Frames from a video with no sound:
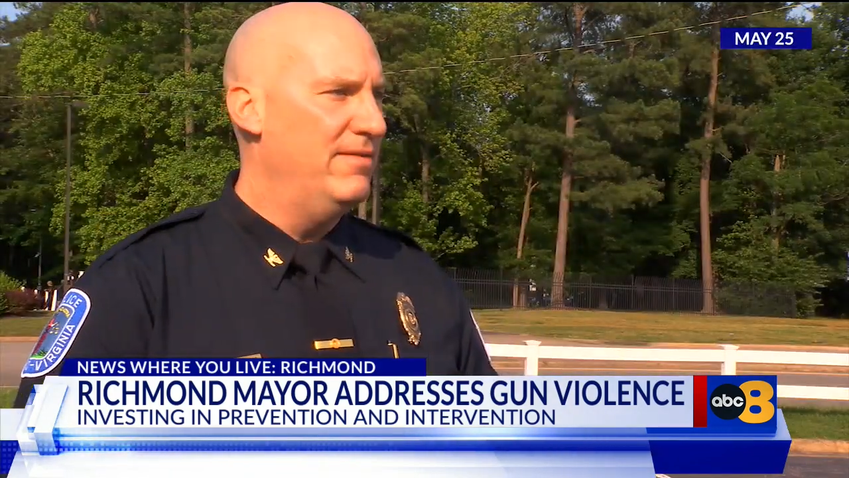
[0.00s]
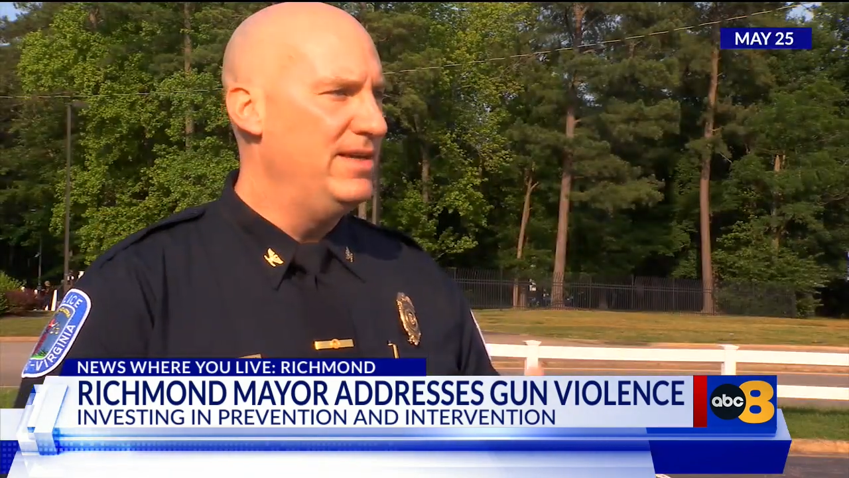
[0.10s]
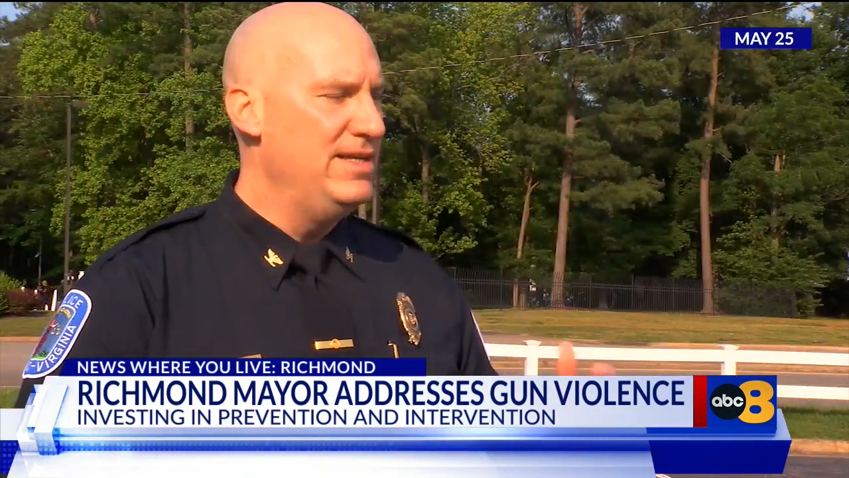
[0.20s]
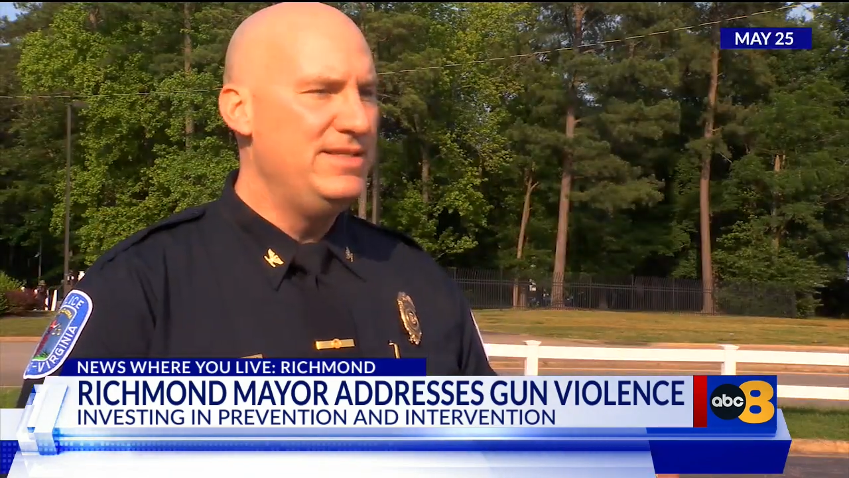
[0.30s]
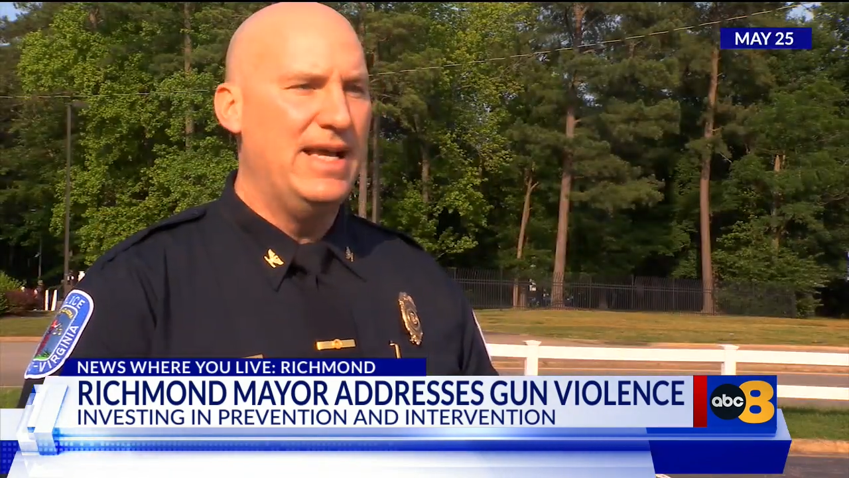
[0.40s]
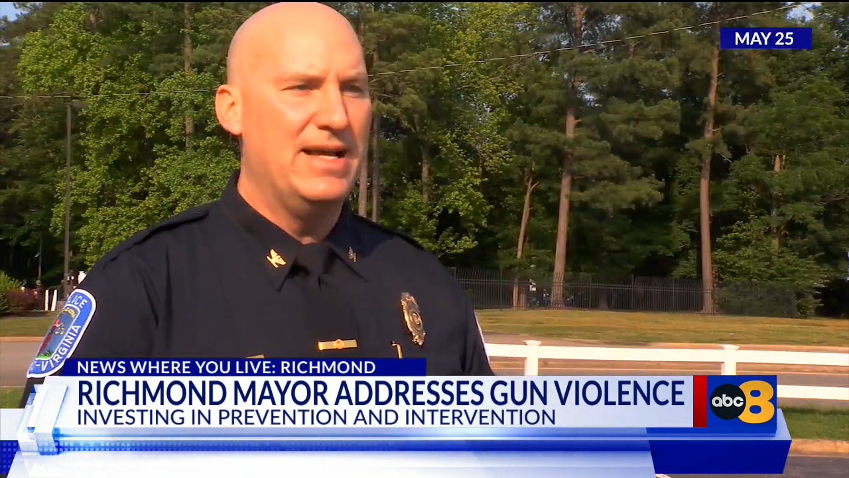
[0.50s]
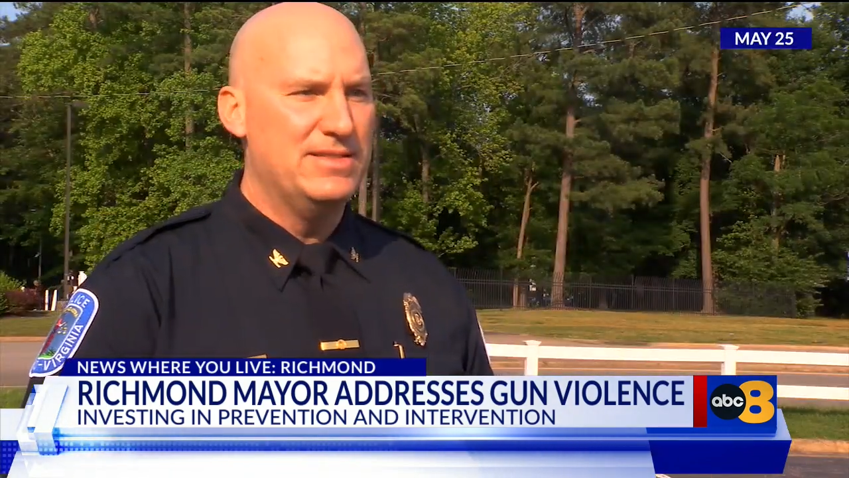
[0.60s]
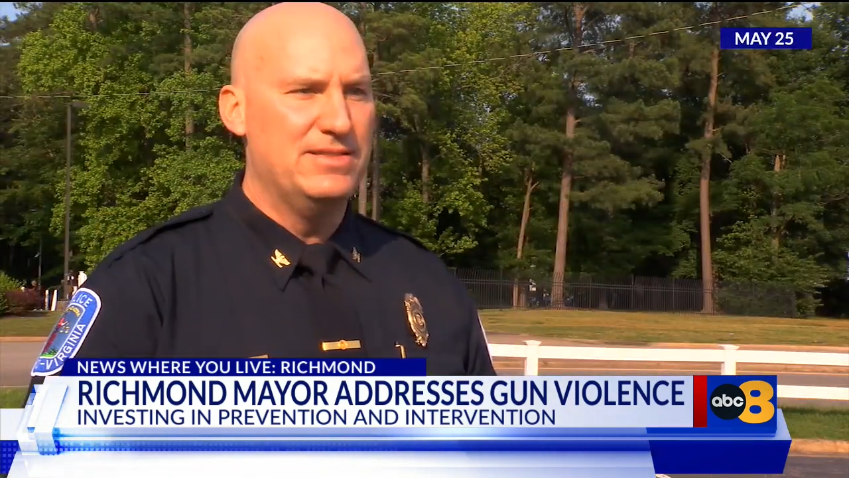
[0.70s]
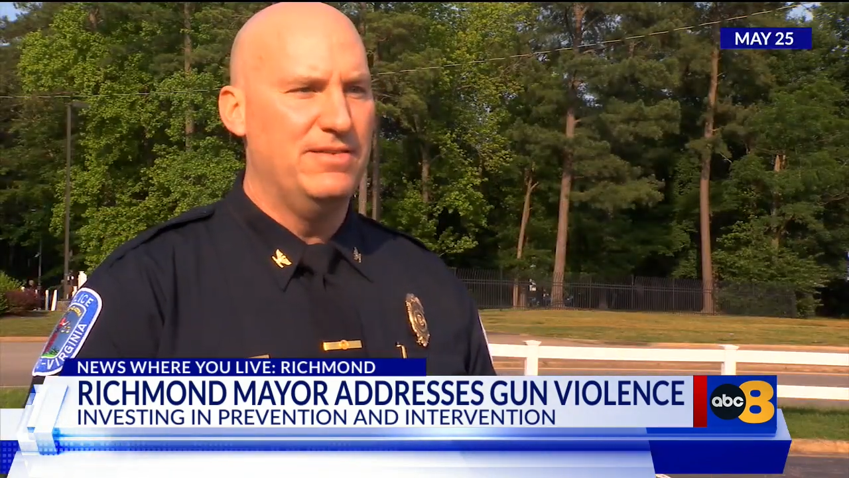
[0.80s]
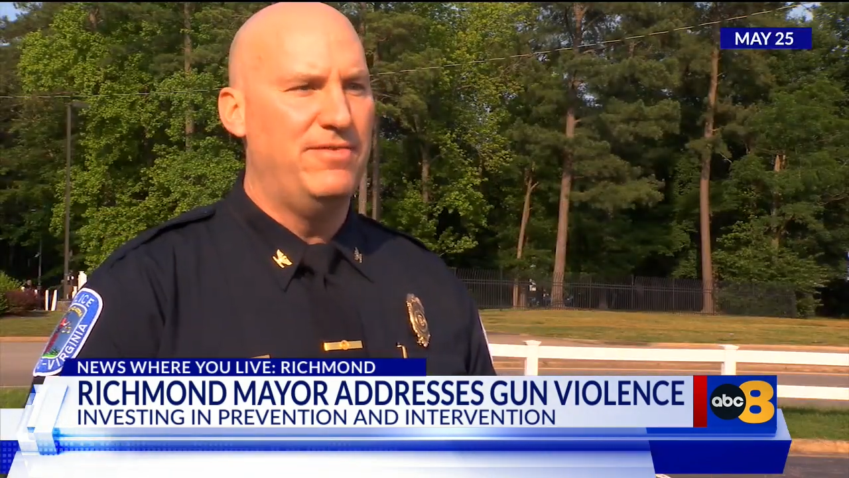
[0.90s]
easy access
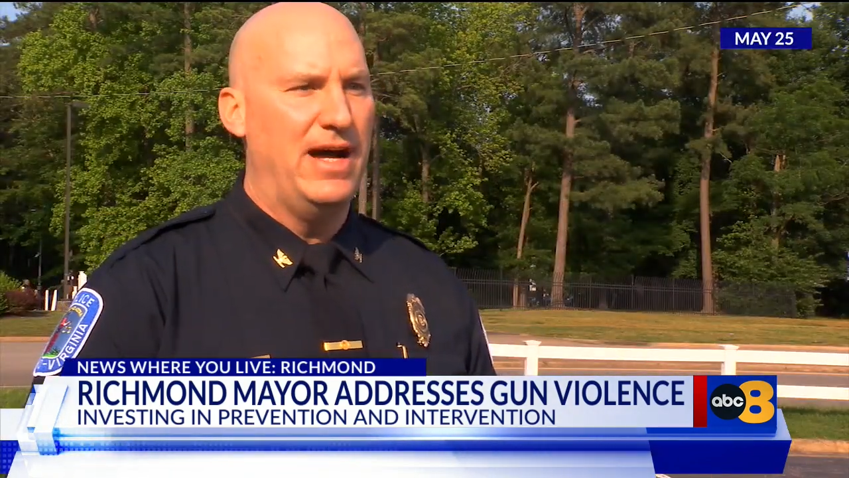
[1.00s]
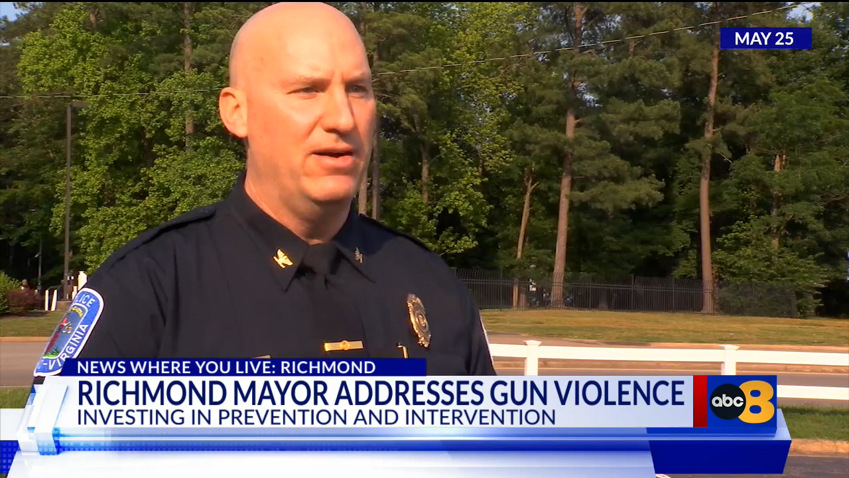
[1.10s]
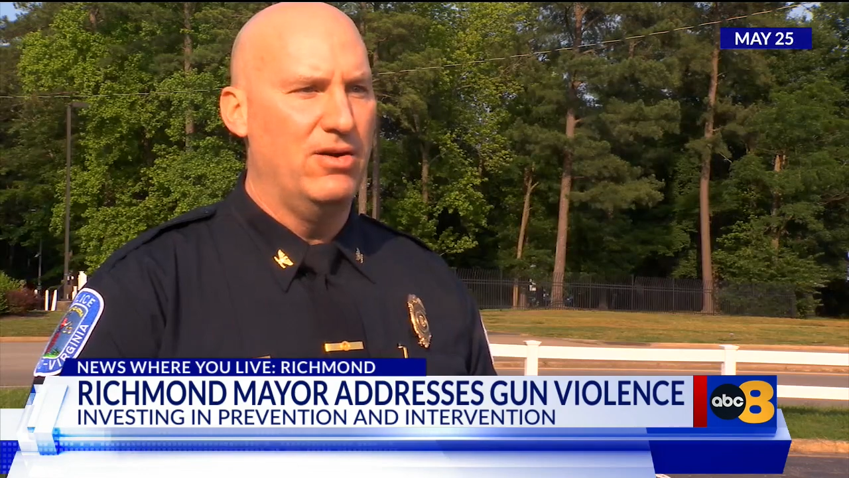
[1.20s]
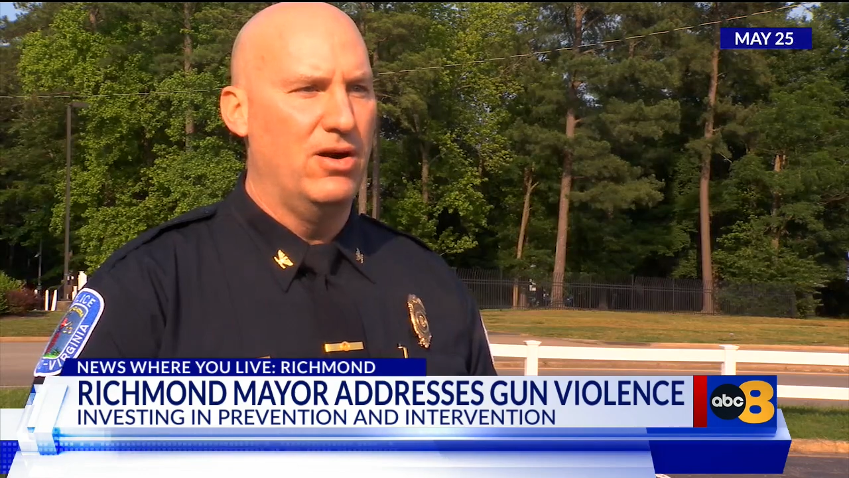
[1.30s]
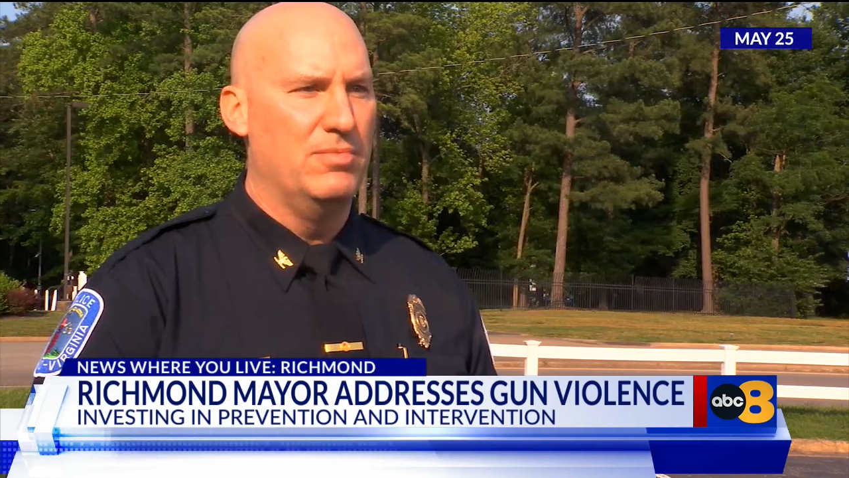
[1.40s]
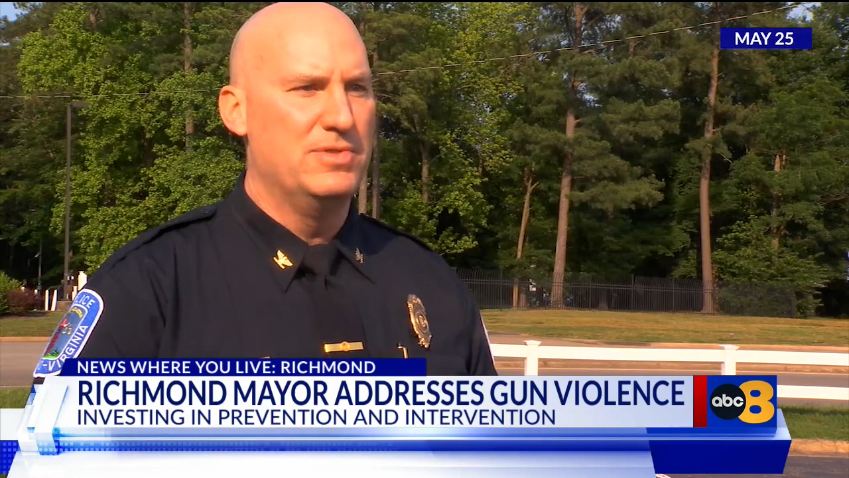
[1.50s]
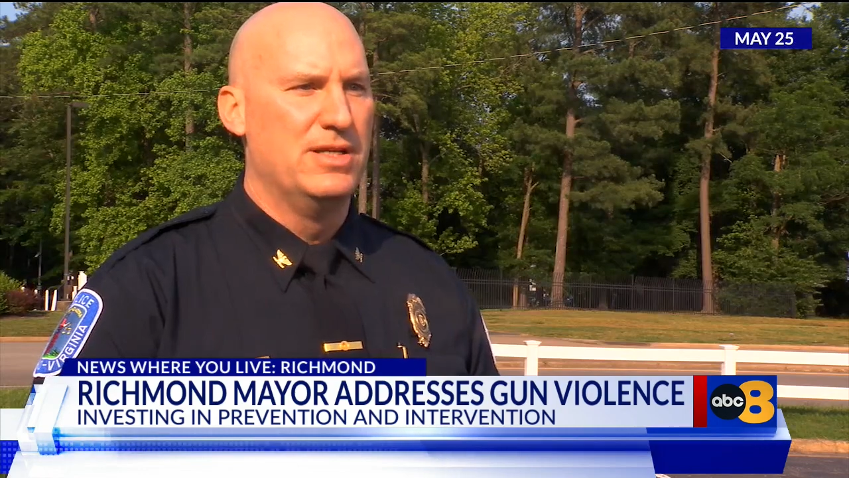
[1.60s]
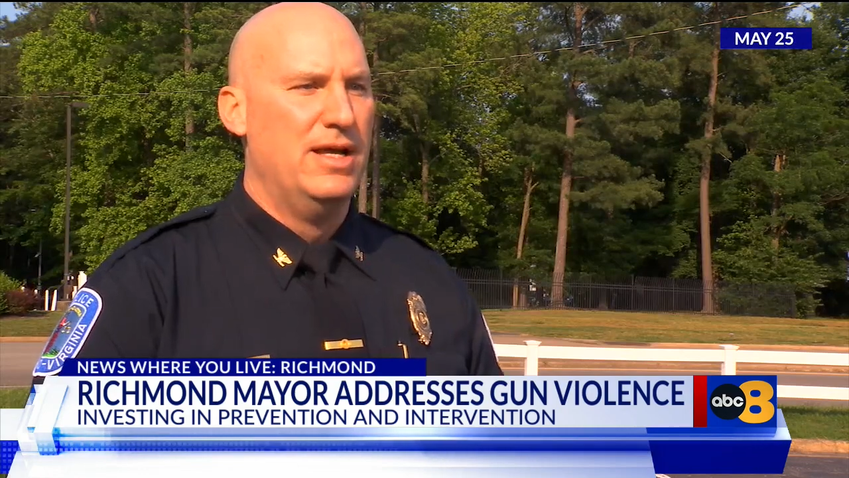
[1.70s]
to firearms,